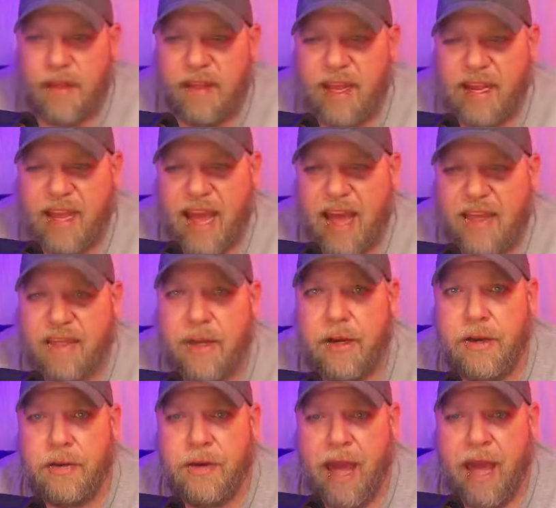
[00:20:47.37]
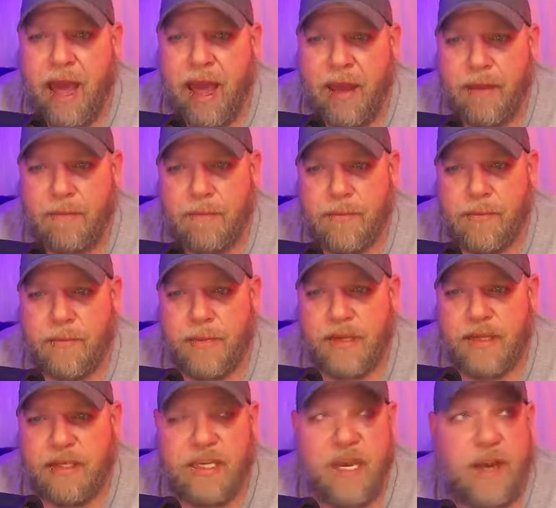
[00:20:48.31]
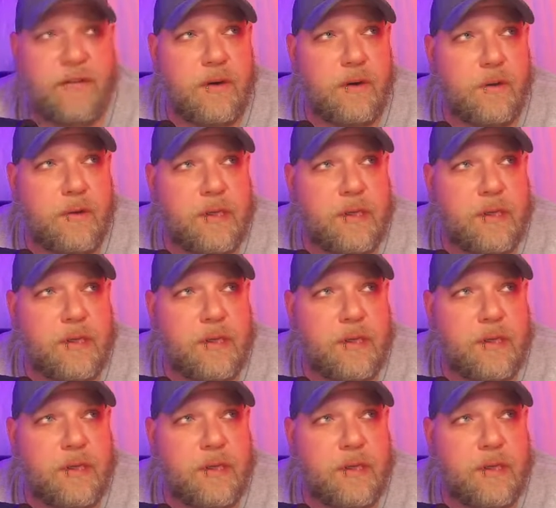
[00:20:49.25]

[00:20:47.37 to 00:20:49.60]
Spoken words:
Then you had the New Day, Xavier